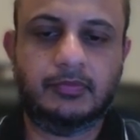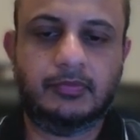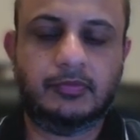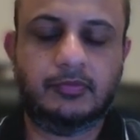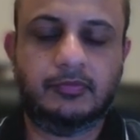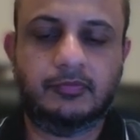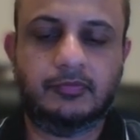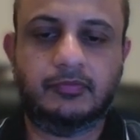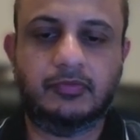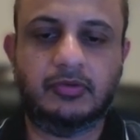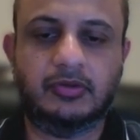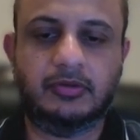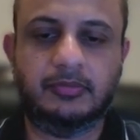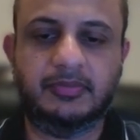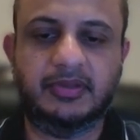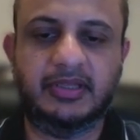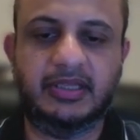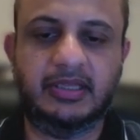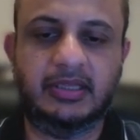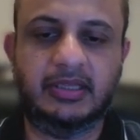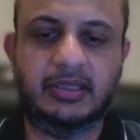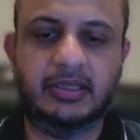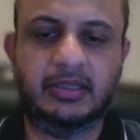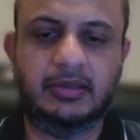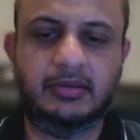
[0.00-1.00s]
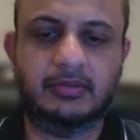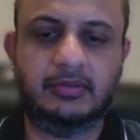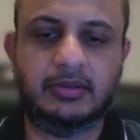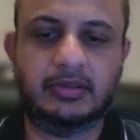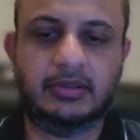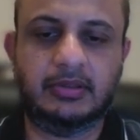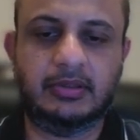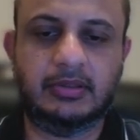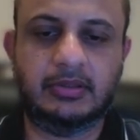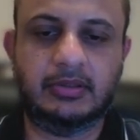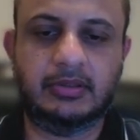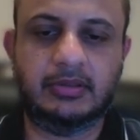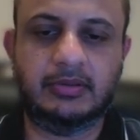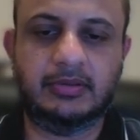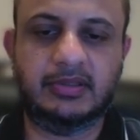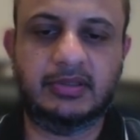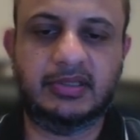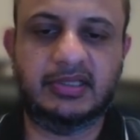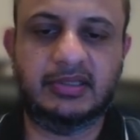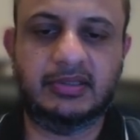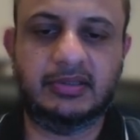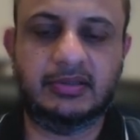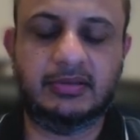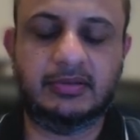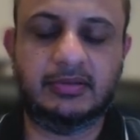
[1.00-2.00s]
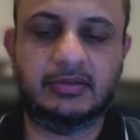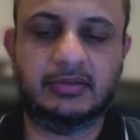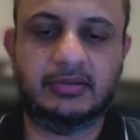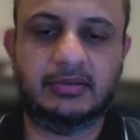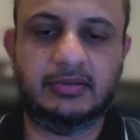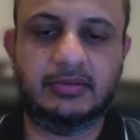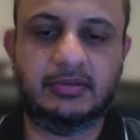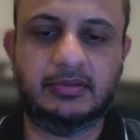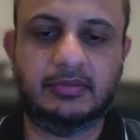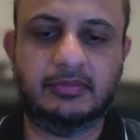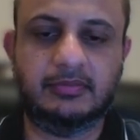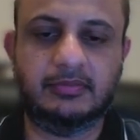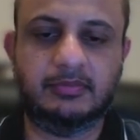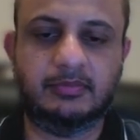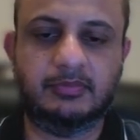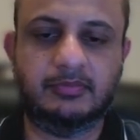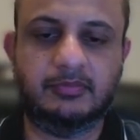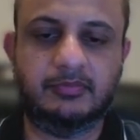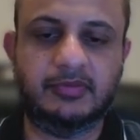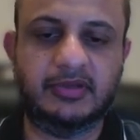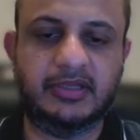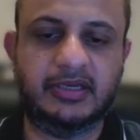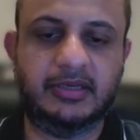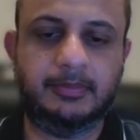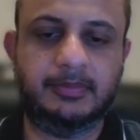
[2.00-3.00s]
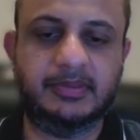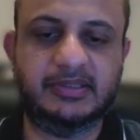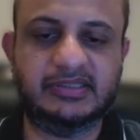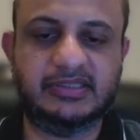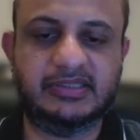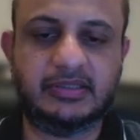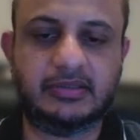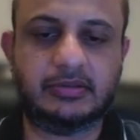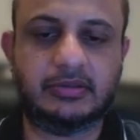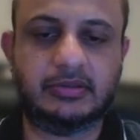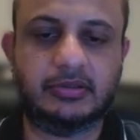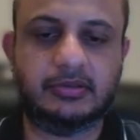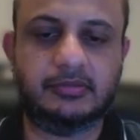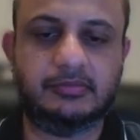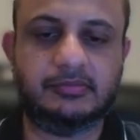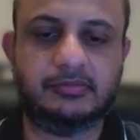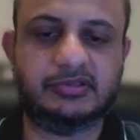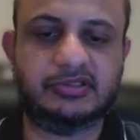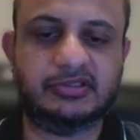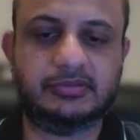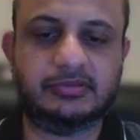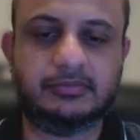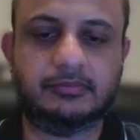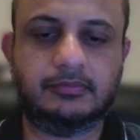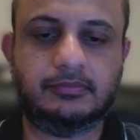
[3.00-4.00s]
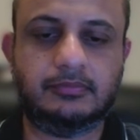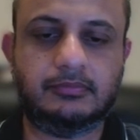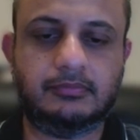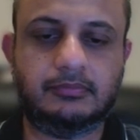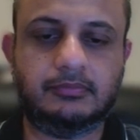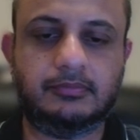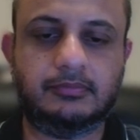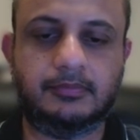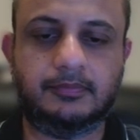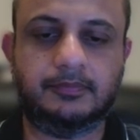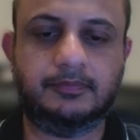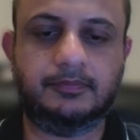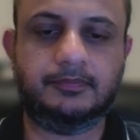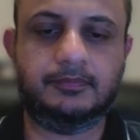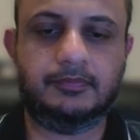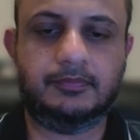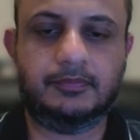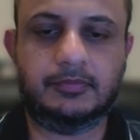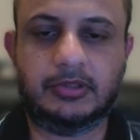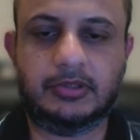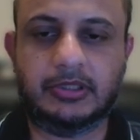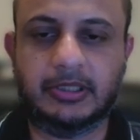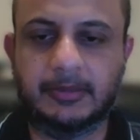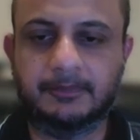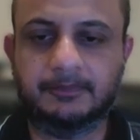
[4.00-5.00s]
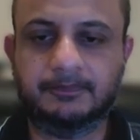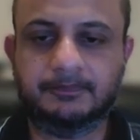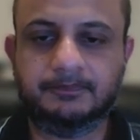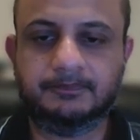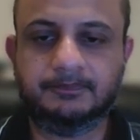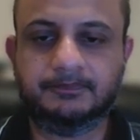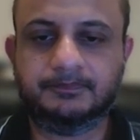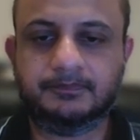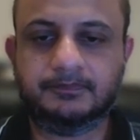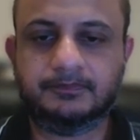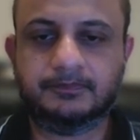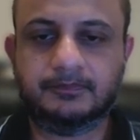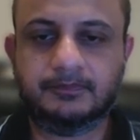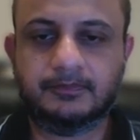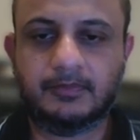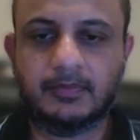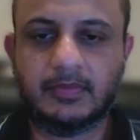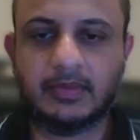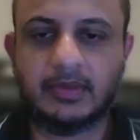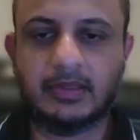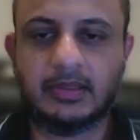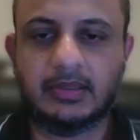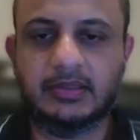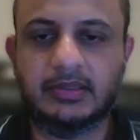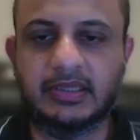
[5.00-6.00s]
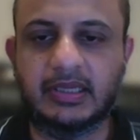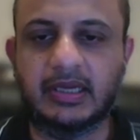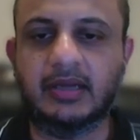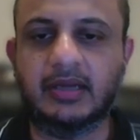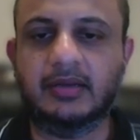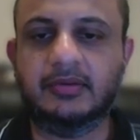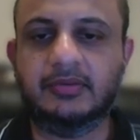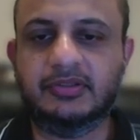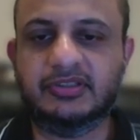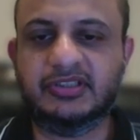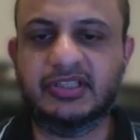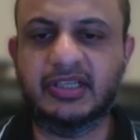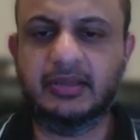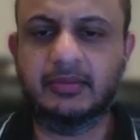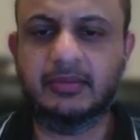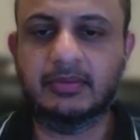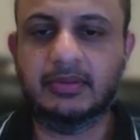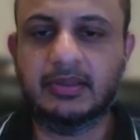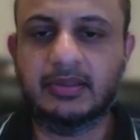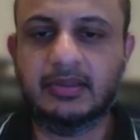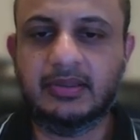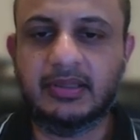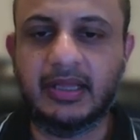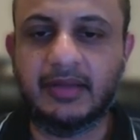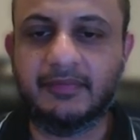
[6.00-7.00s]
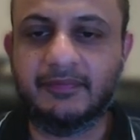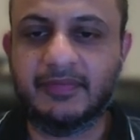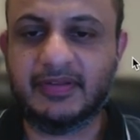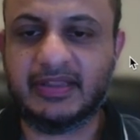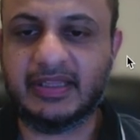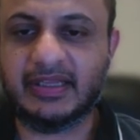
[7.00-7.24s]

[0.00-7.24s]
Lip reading: for me in very basic terms, okay? Yeah, you see? Everything